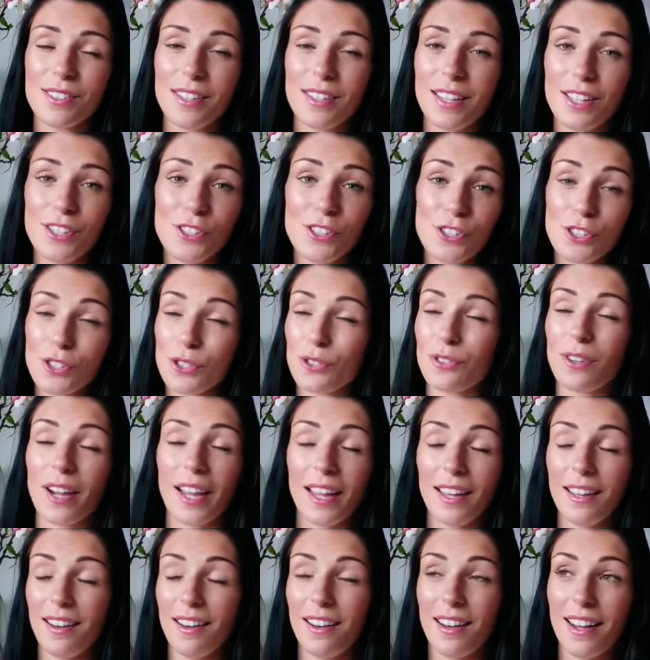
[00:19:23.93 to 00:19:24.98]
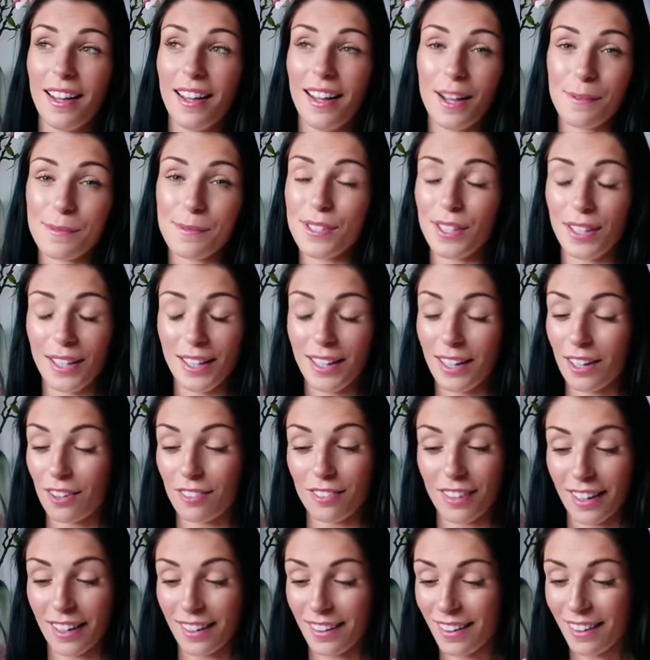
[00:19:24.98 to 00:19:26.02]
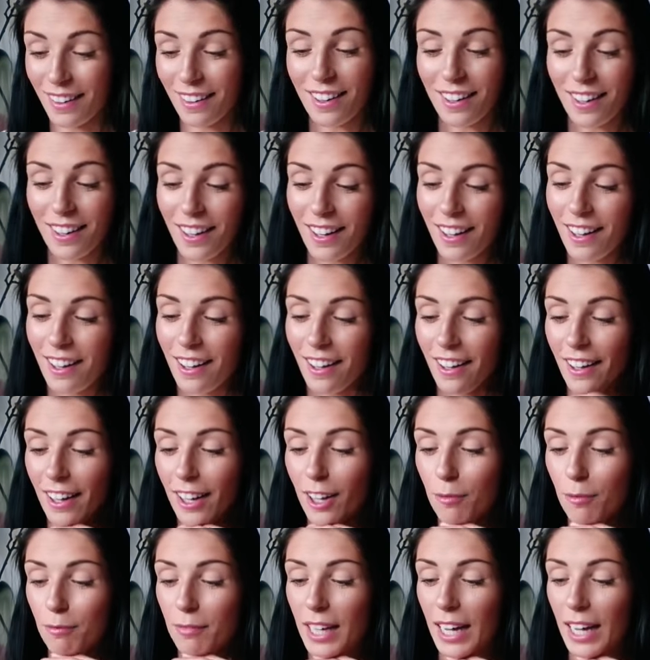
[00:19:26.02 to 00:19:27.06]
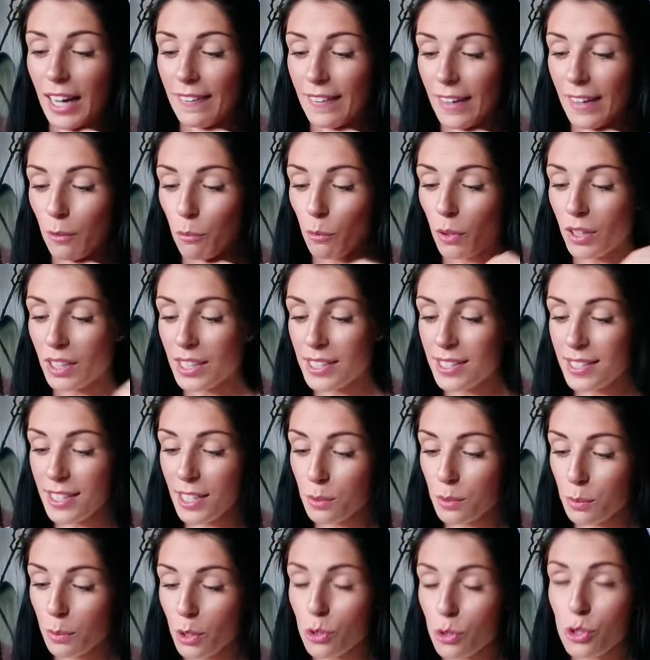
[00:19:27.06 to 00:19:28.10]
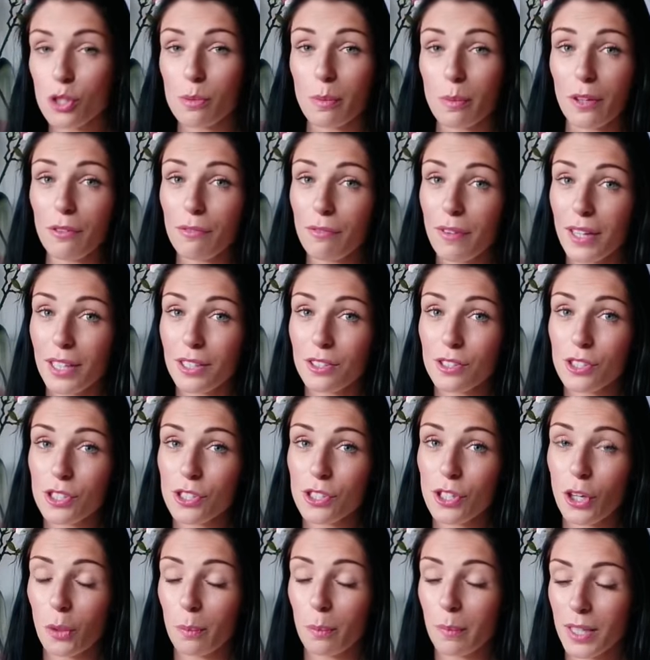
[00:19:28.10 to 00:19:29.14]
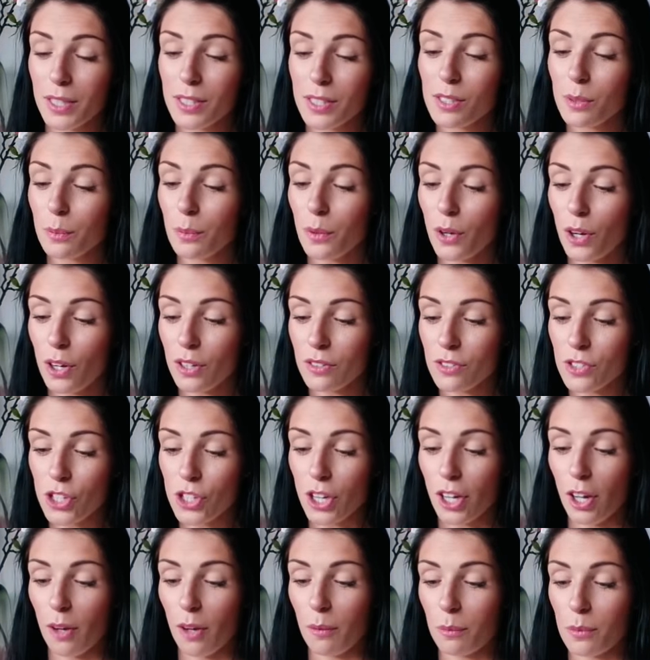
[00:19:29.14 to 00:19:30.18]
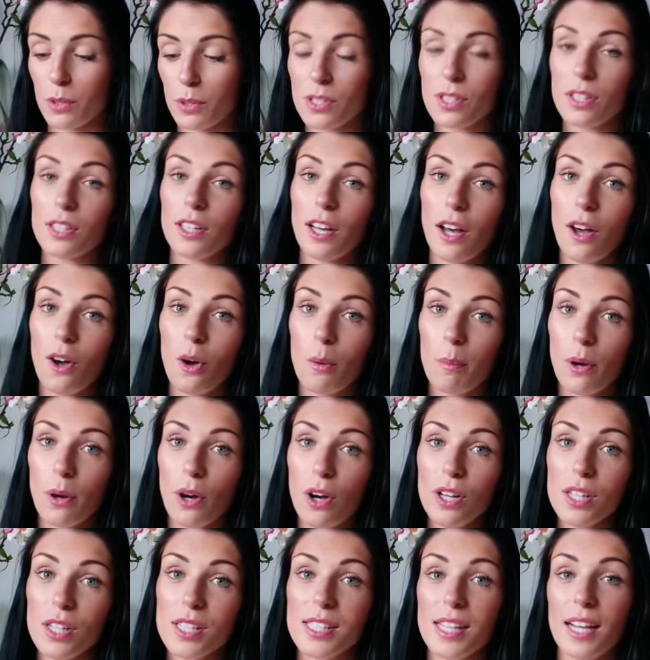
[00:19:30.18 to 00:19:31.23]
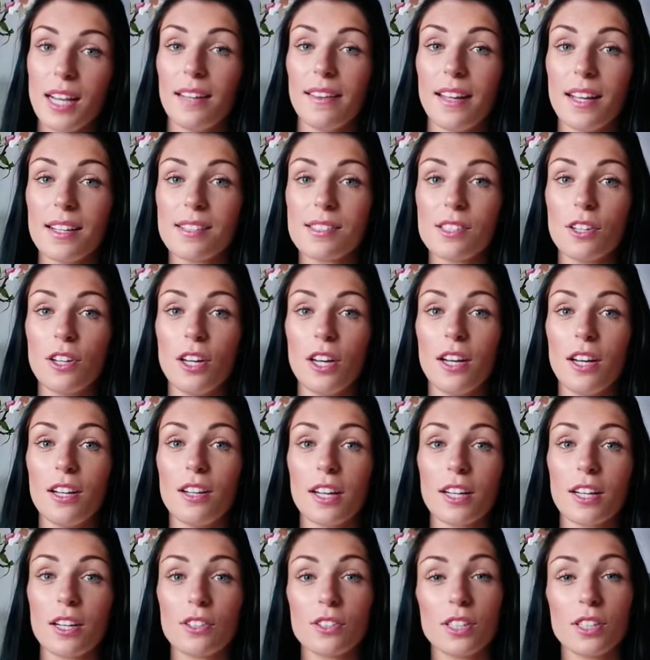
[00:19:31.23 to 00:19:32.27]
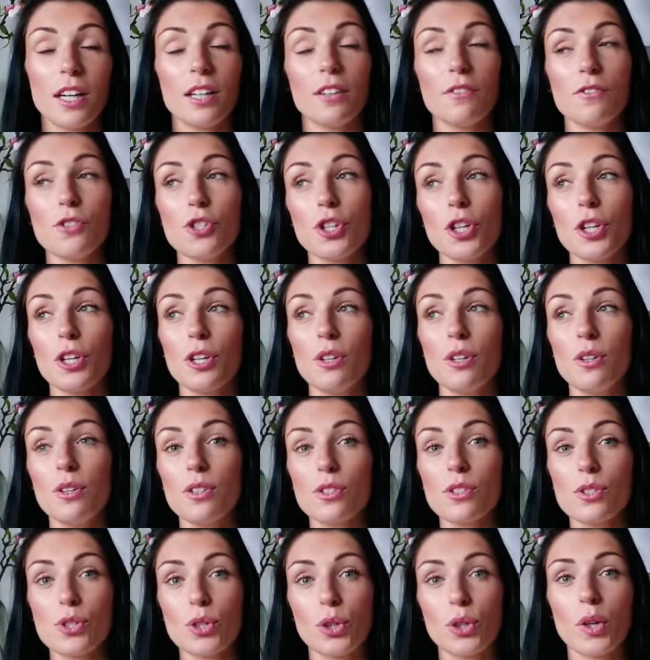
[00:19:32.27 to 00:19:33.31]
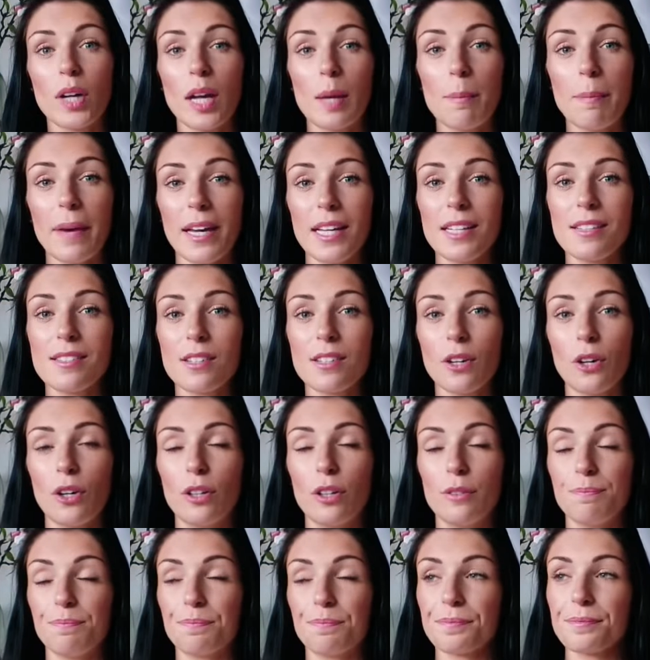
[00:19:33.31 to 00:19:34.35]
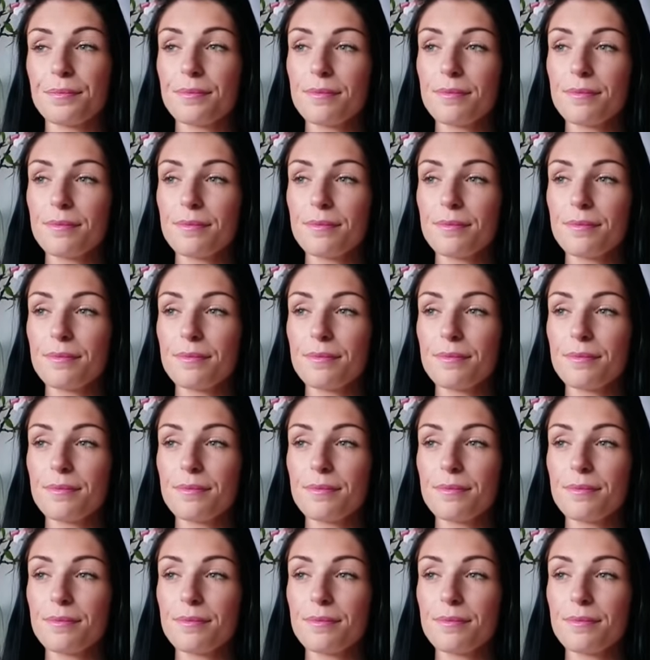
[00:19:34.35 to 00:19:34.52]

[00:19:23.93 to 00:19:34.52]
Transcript: it's just great. I absolutely love it. And then one I did watch, which my friend told me to watch, was Girl Boss, and that's a like kind of true story based on